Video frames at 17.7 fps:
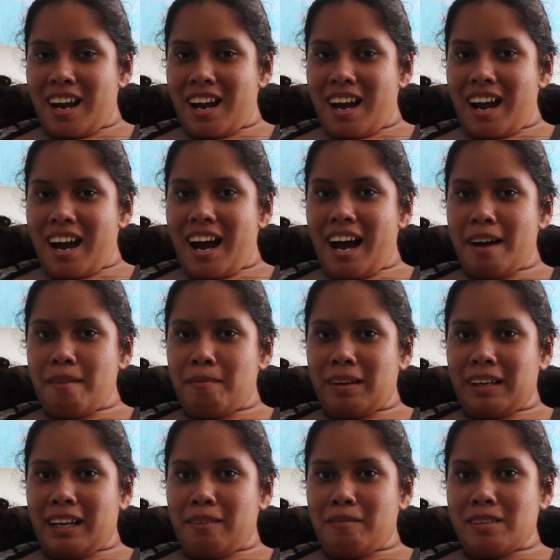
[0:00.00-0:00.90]
Hi,
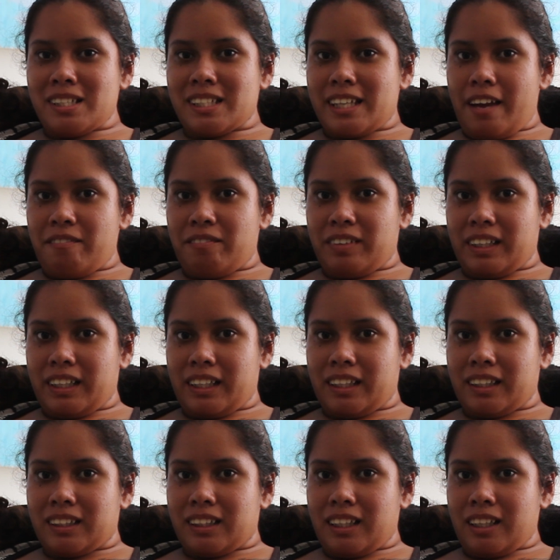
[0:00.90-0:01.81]
my name is
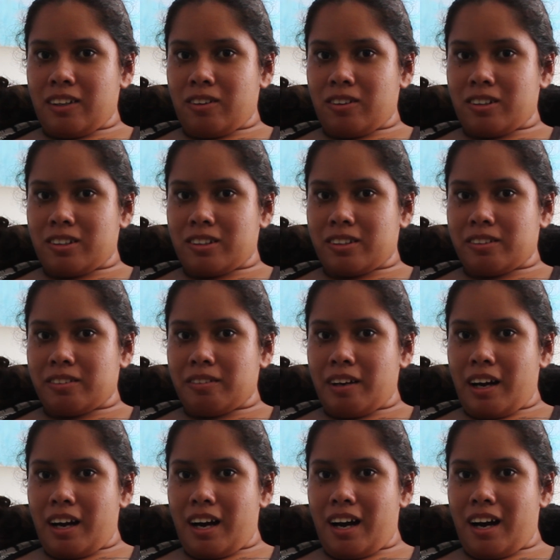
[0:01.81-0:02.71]
Stephanie Tinoco.
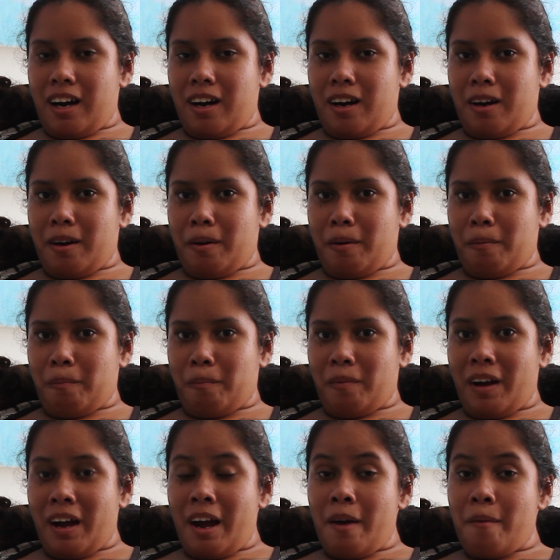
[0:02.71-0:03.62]
Um,
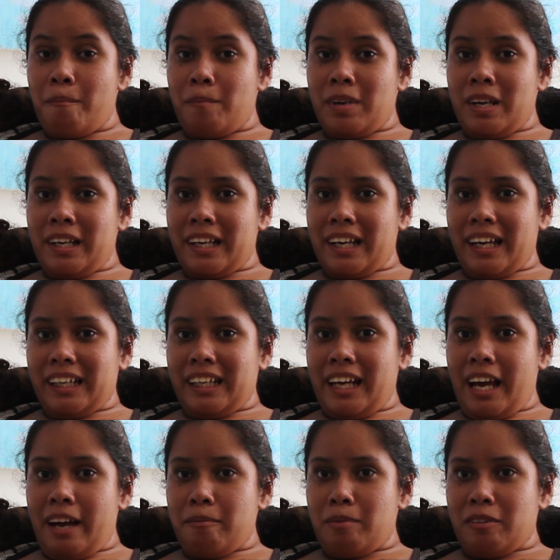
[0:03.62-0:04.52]
me and
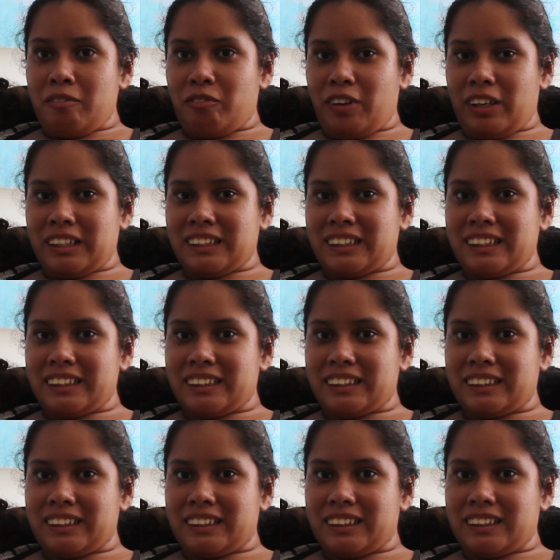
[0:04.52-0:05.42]
Kenny have been friends
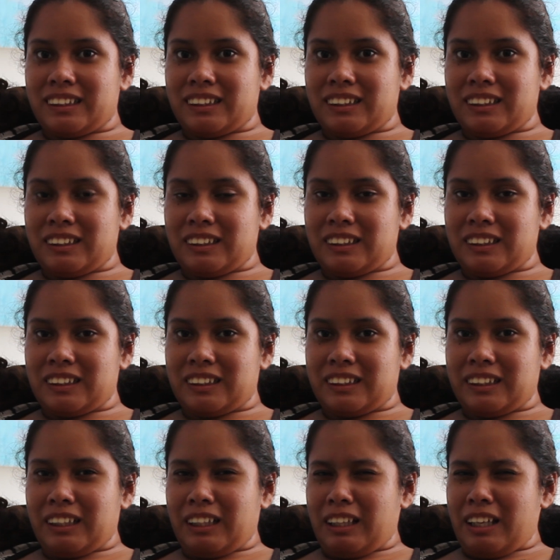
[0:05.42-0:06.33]
since
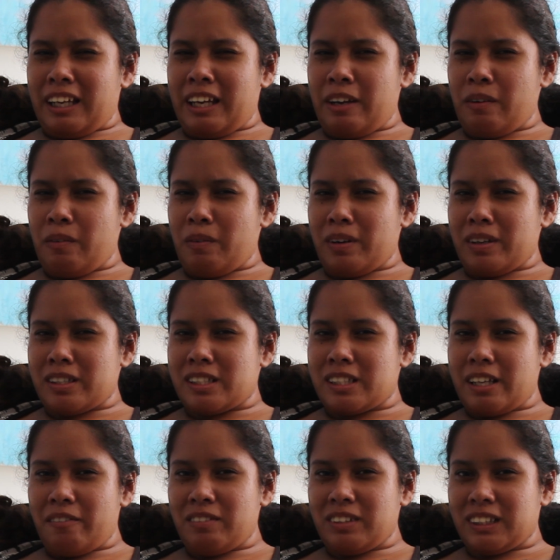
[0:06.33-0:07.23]
he was
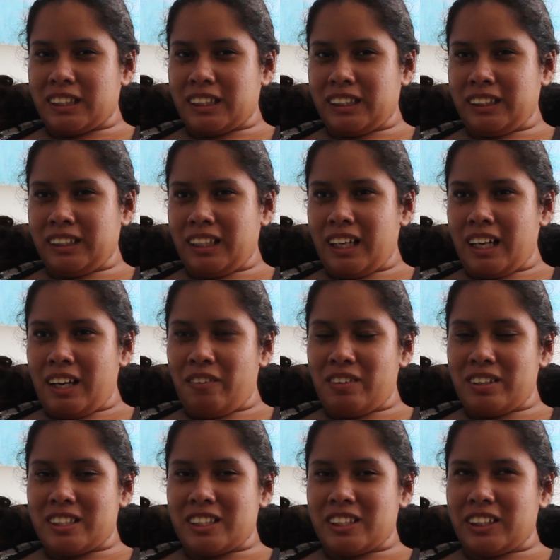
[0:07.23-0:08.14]
17,
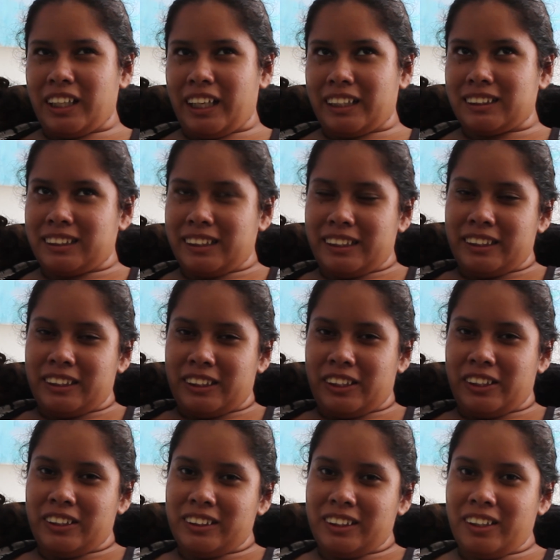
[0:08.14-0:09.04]
which is like 6
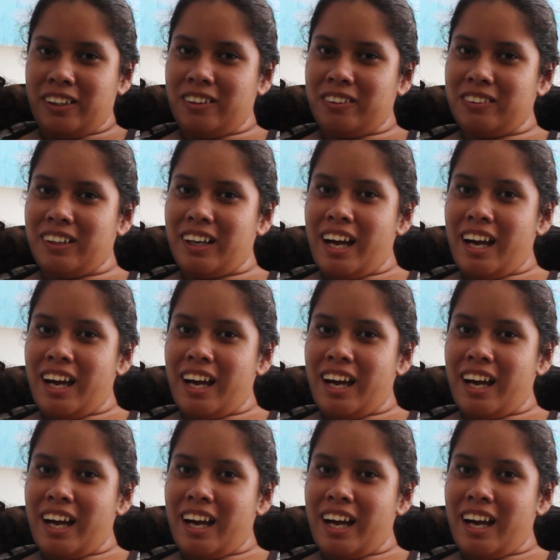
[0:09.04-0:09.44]
years ago.